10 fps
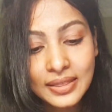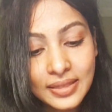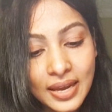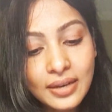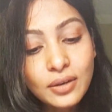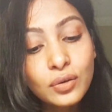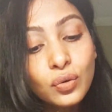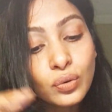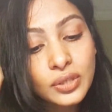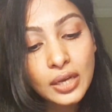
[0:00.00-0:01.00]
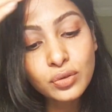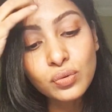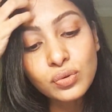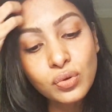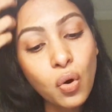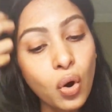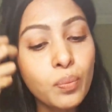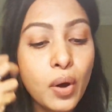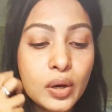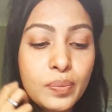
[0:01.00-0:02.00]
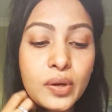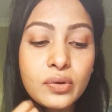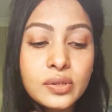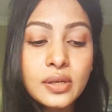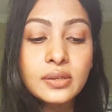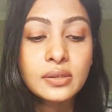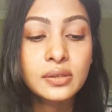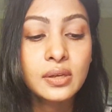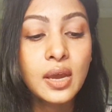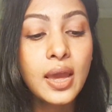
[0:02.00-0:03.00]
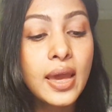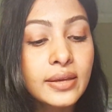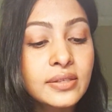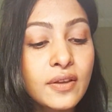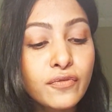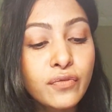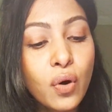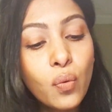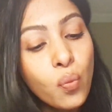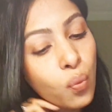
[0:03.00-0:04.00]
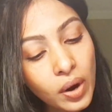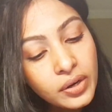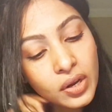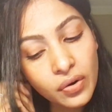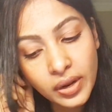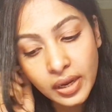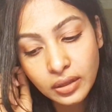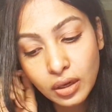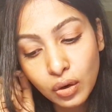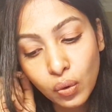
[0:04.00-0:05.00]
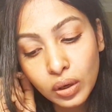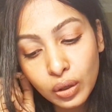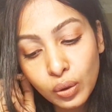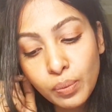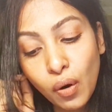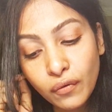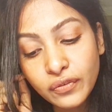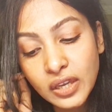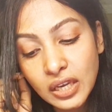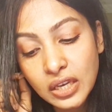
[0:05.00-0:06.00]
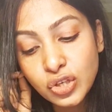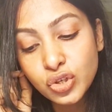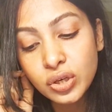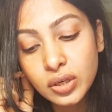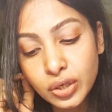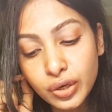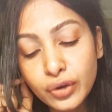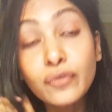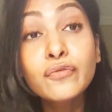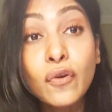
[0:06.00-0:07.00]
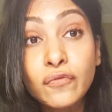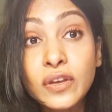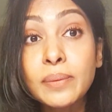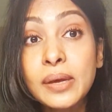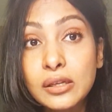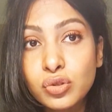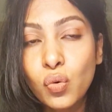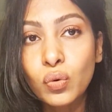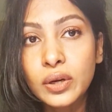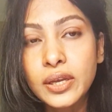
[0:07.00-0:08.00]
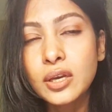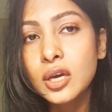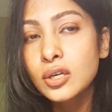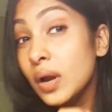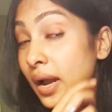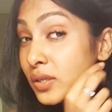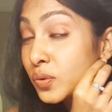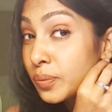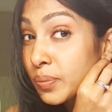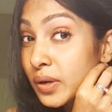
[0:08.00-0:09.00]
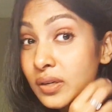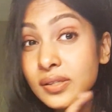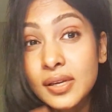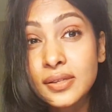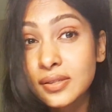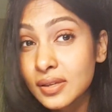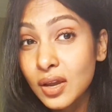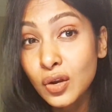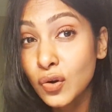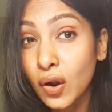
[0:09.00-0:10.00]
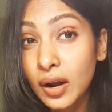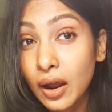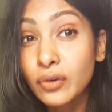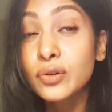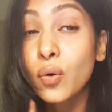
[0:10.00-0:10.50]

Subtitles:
Then no tattoos or body piercings, except for one earring in the lower lobe of each ear for females only. Guys with piercings, not allowed.